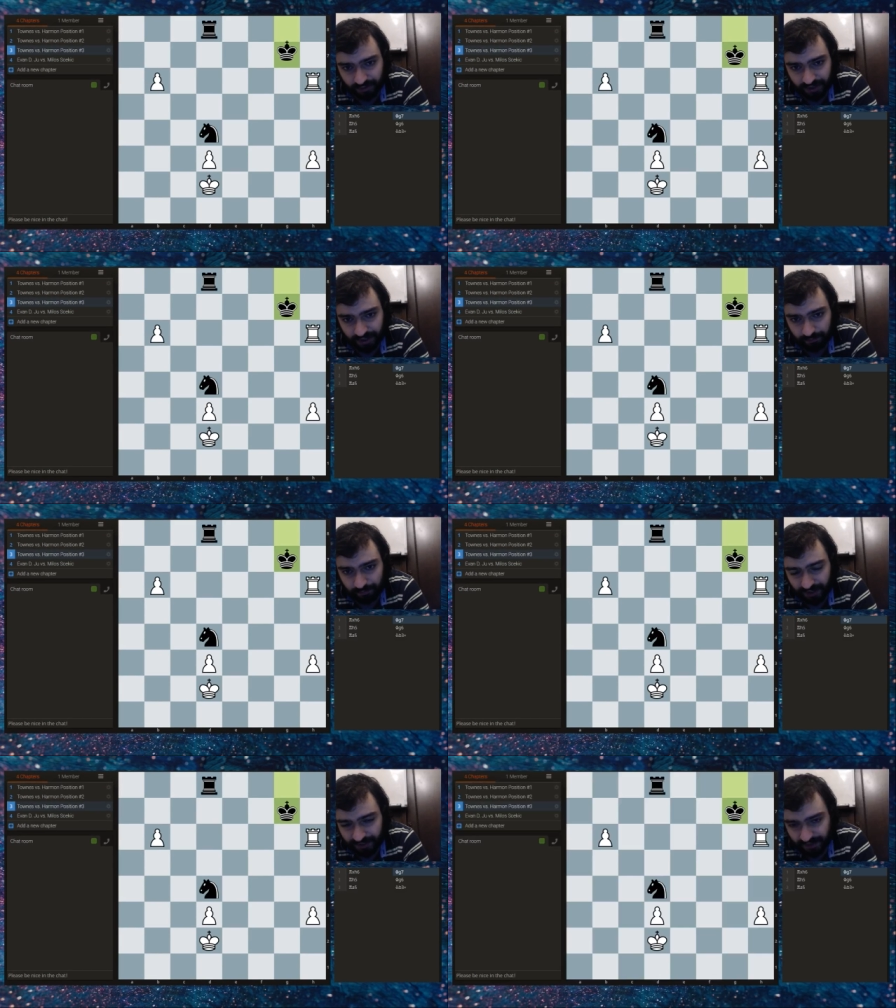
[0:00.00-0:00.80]
He
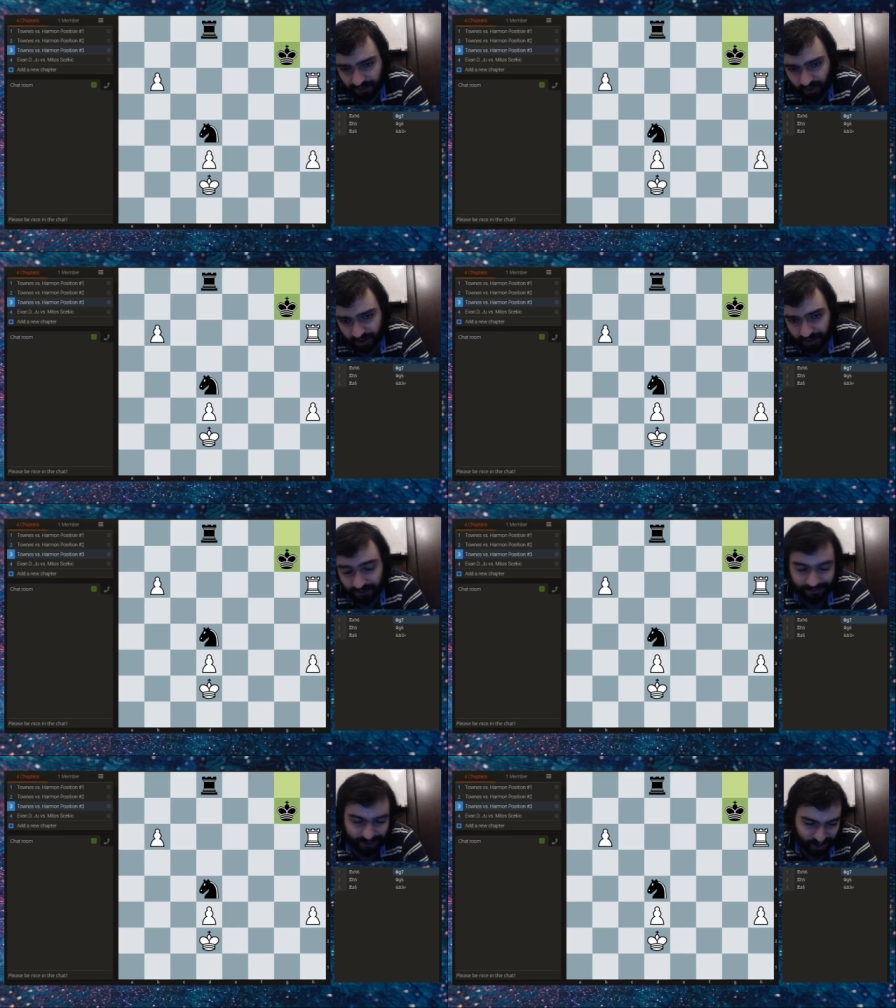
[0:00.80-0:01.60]
plays
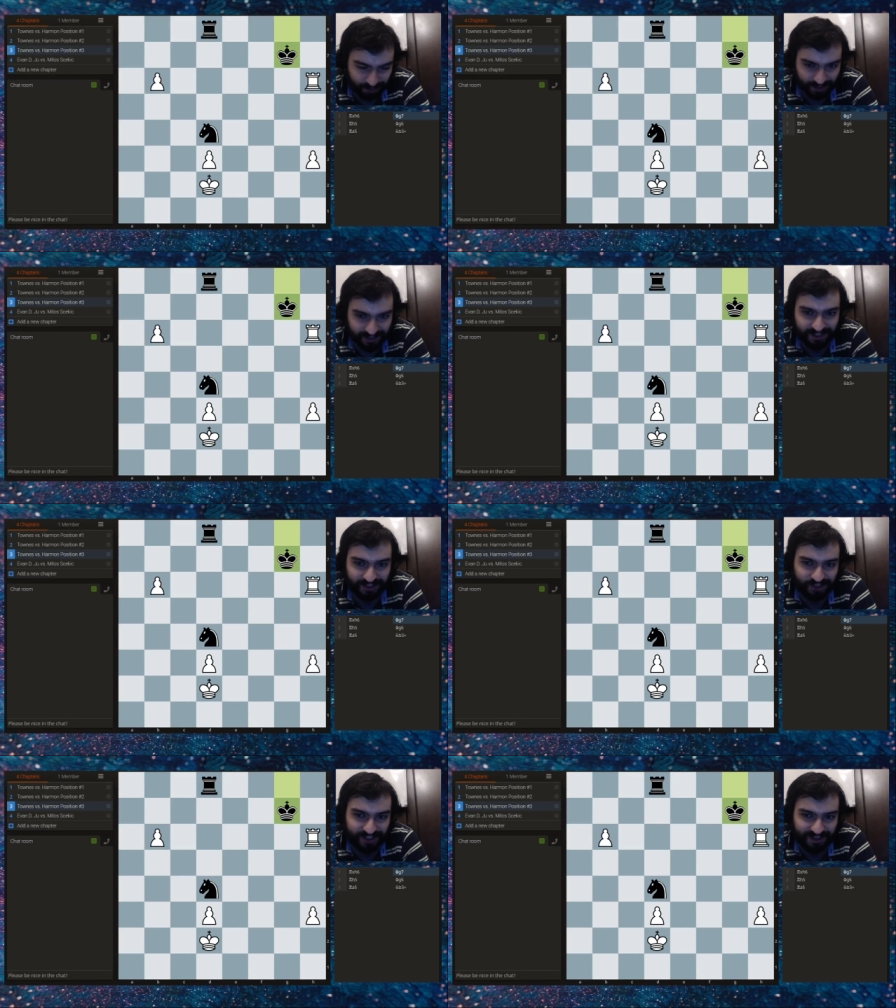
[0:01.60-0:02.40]
she plays
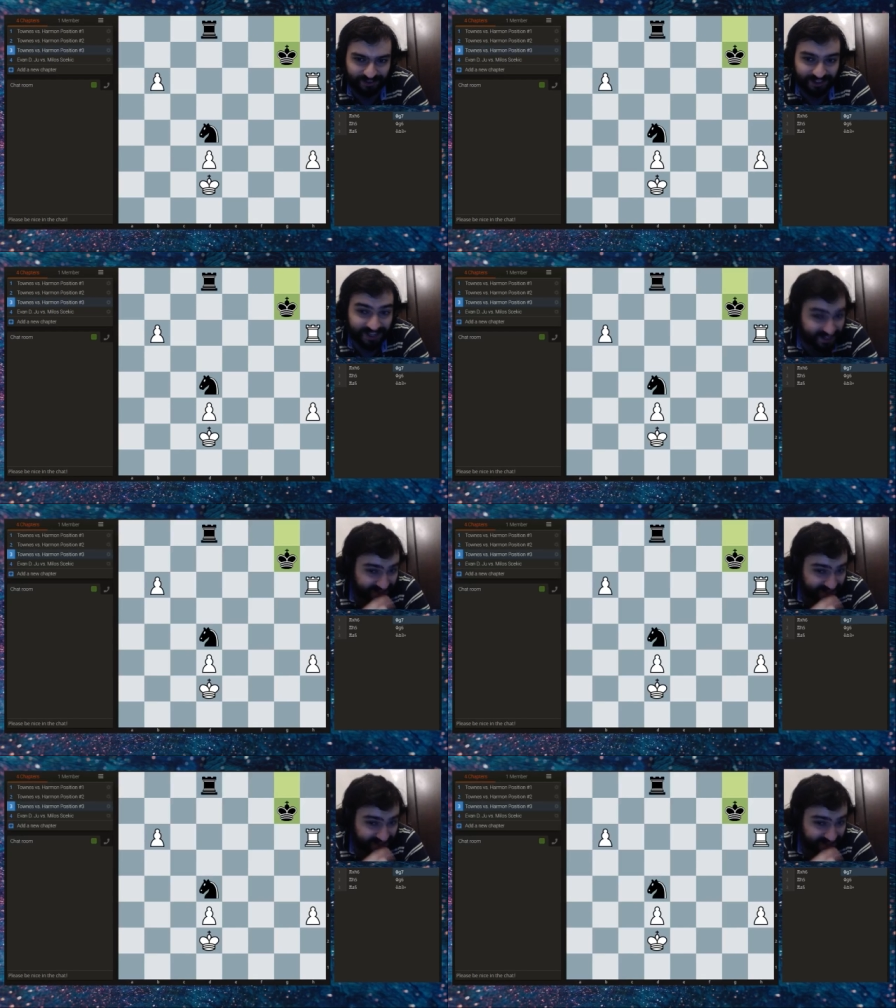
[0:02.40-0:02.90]
king g7.